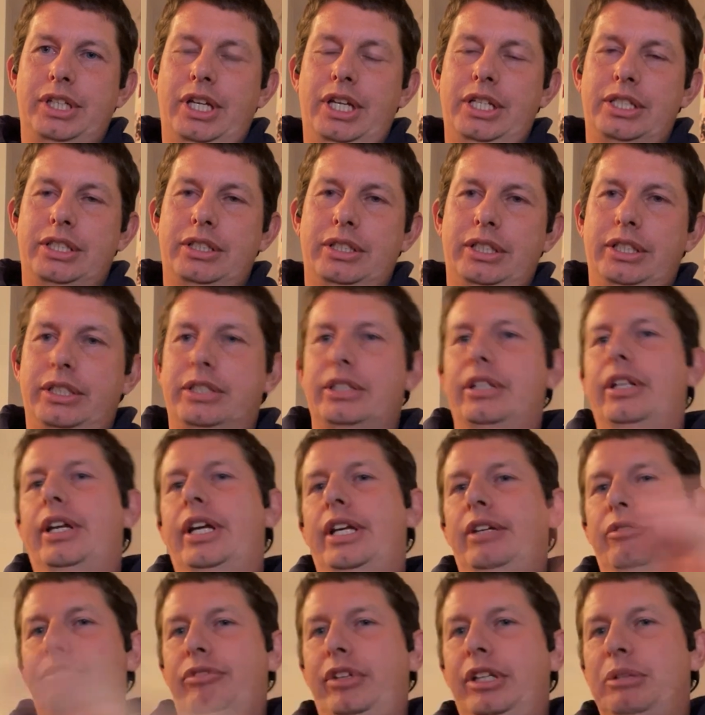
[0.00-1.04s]
stays in this
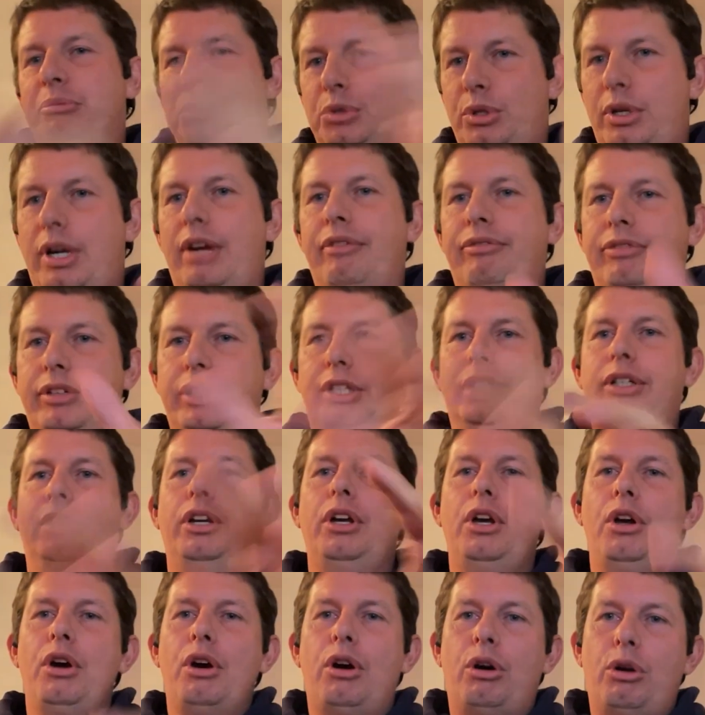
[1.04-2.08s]
lane, flip traffic,
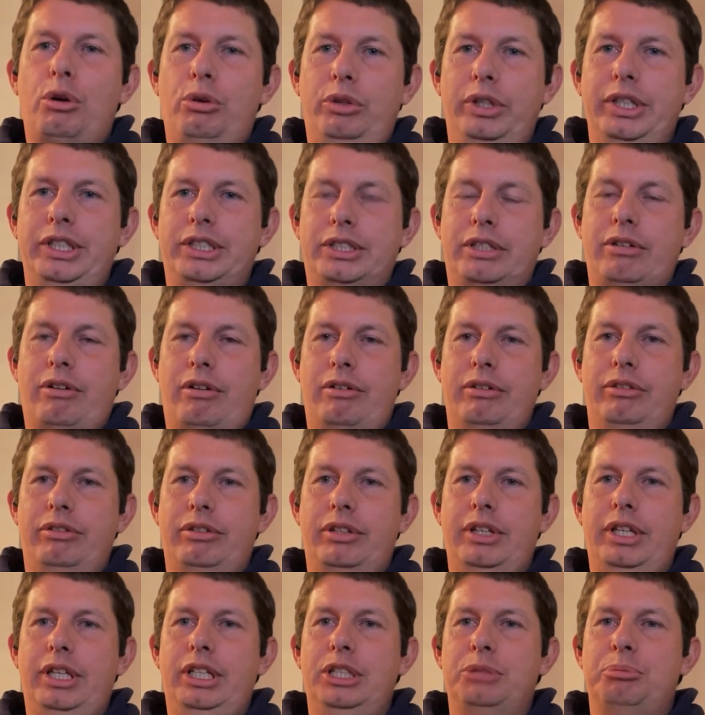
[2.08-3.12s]
all these kind of
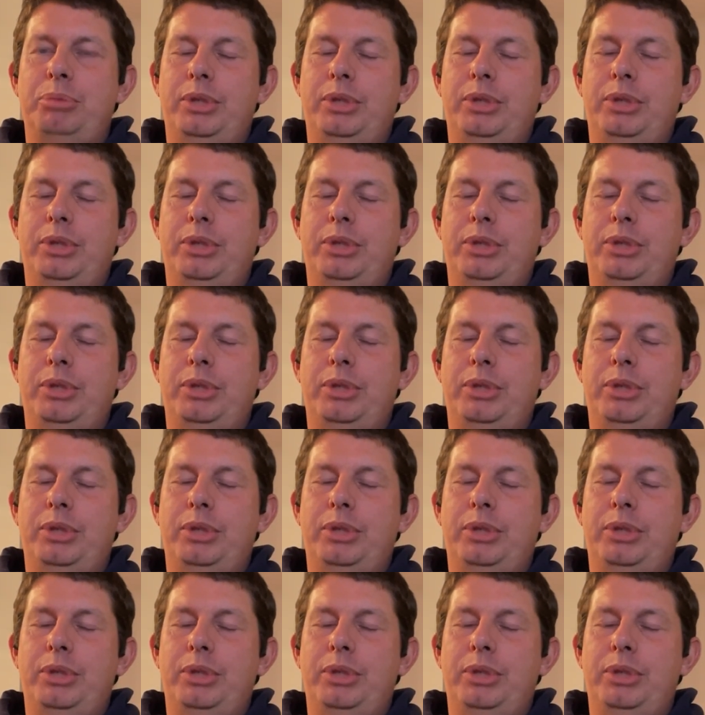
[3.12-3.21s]
things.